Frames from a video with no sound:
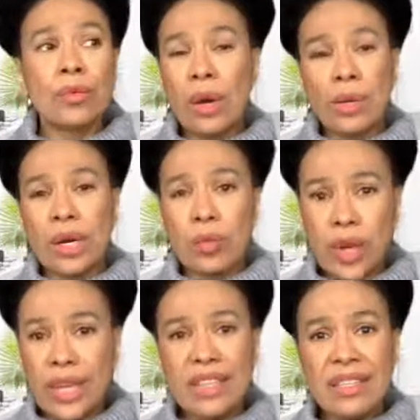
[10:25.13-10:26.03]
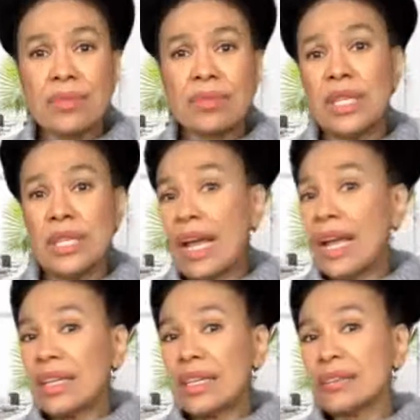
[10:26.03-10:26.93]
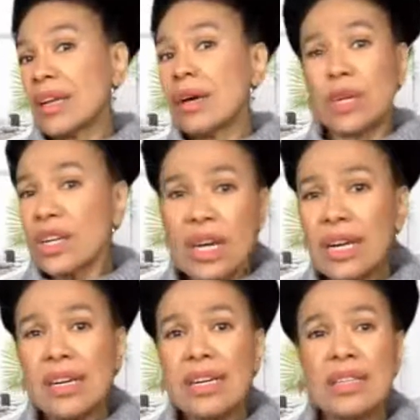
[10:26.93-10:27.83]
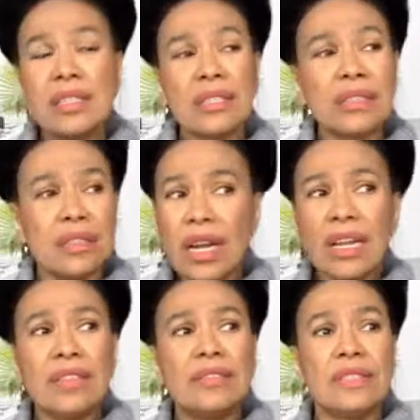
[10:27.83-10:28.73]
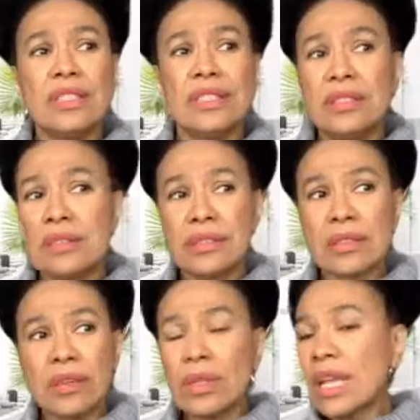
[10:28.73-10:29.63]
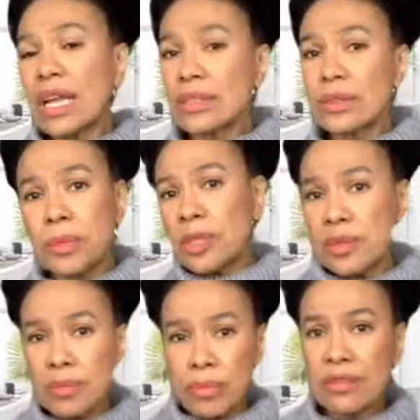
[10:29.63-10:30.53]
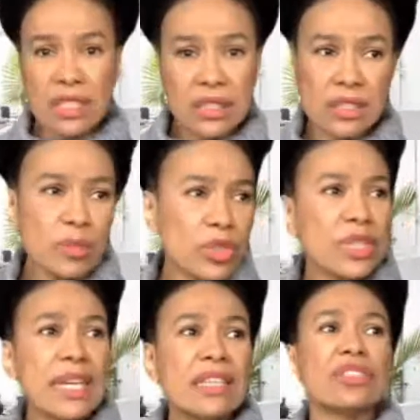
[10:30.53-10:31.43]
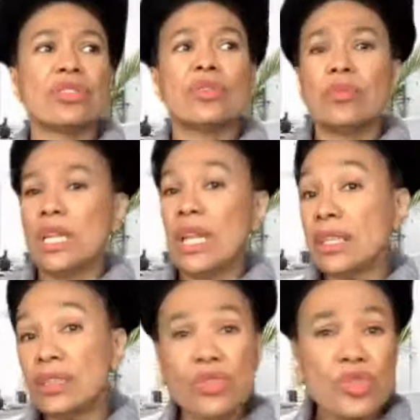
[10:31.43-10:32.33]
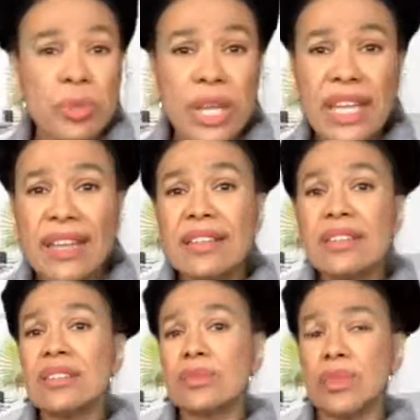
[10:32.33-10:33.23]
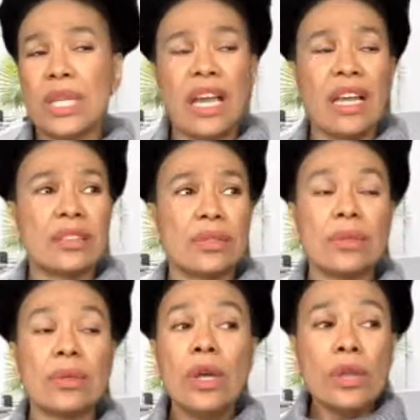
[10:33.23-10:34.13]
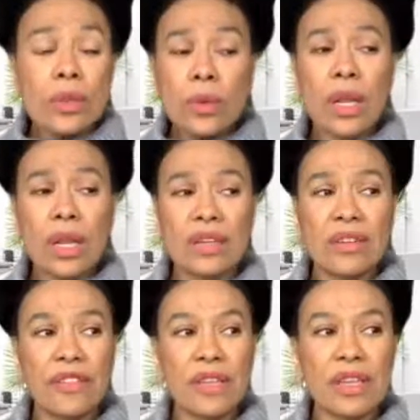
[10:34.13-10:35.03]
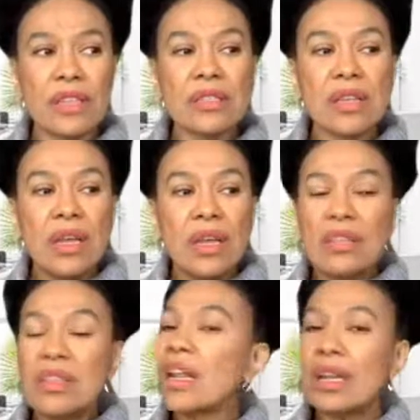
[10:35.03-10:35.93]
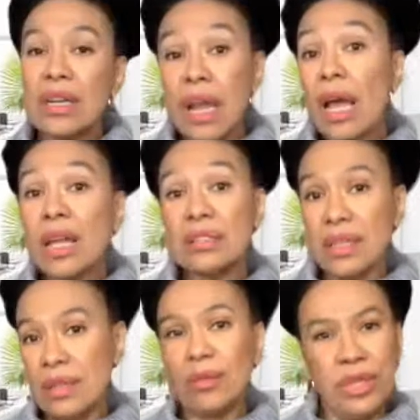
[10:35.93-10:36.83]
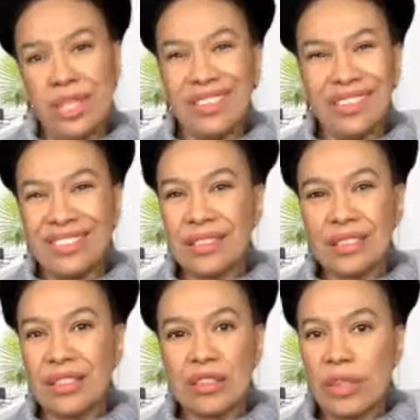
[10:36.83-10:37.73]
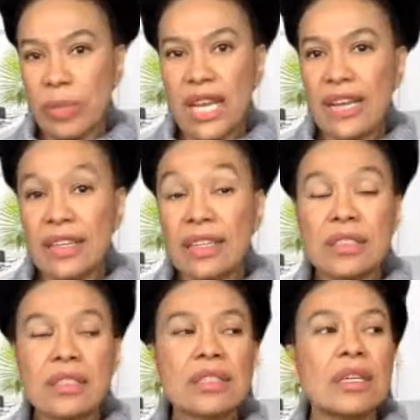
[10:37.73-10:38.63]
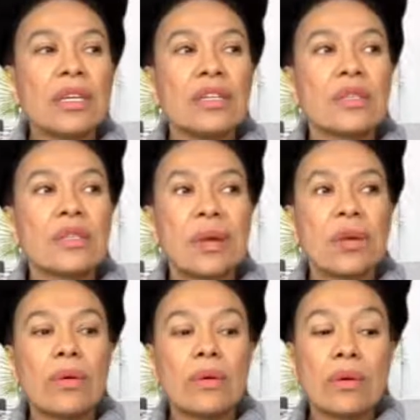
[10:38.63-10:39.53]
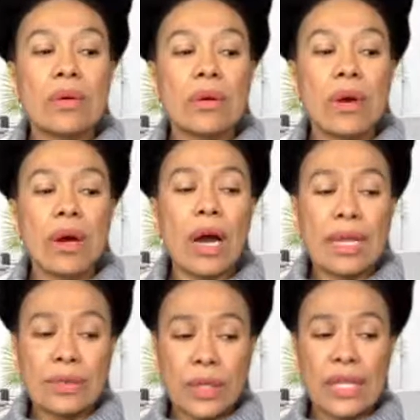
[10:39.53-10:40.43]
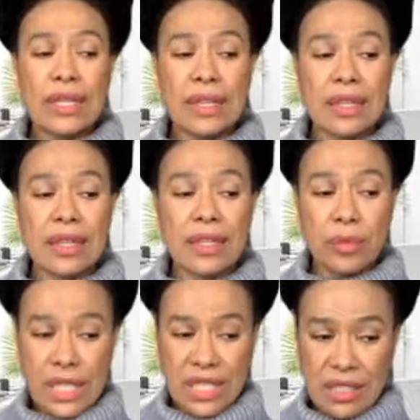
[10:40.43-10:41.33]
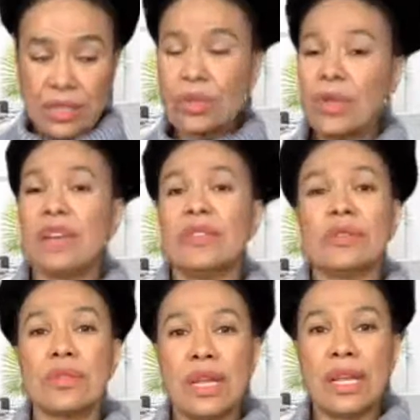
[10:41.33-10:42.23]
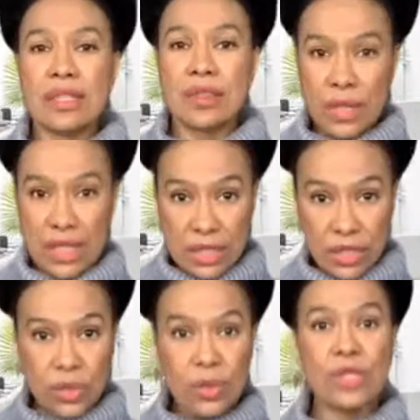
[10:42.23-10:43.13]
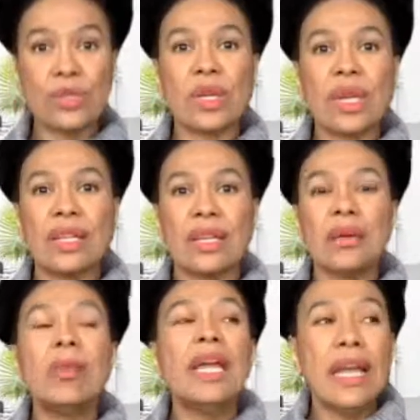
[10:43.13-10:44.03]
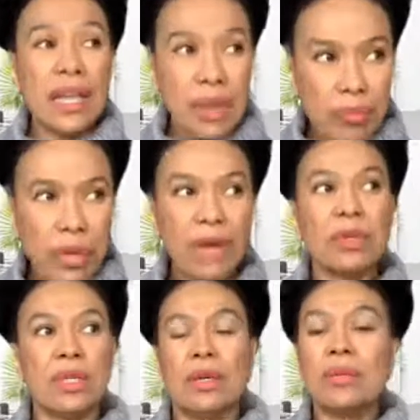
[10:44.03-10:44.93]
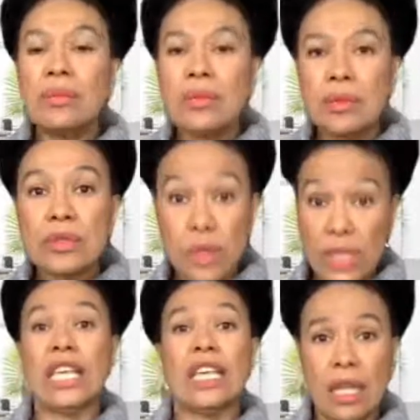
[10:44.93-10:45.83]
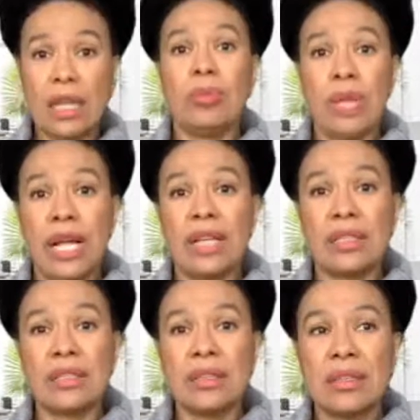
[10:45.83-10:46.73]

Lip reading: our ways. We like our cars and drive and don't like to be in public transportation. We like to spend, we like to do a lot of things that are not helping the planet. So I really think that we need to have those classes. We need to educate them and empower them so they can help us